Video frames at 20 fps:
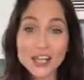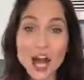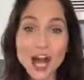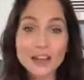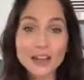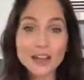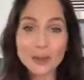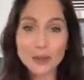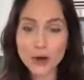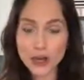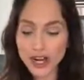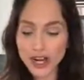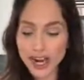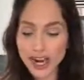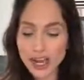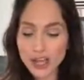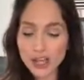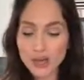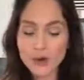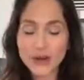chocolate
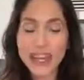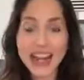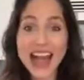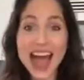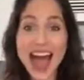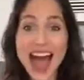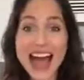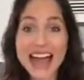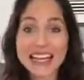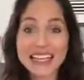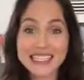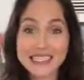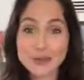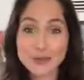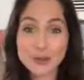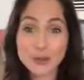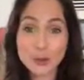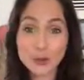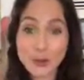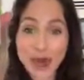pudding, you can add
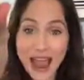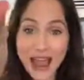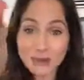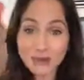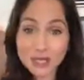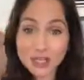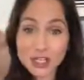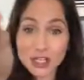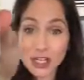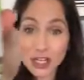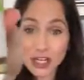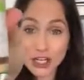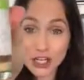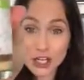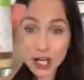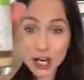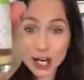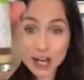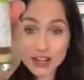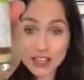some ground
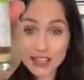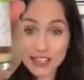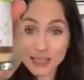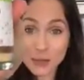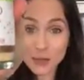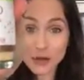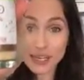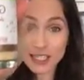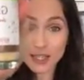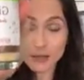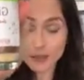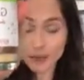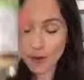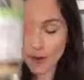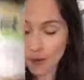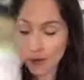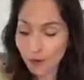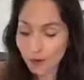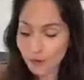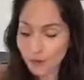ginger. This one is from
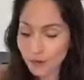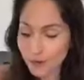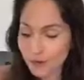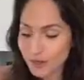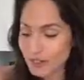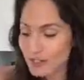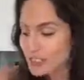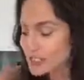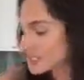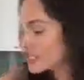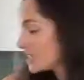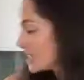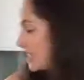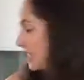Whole Foods.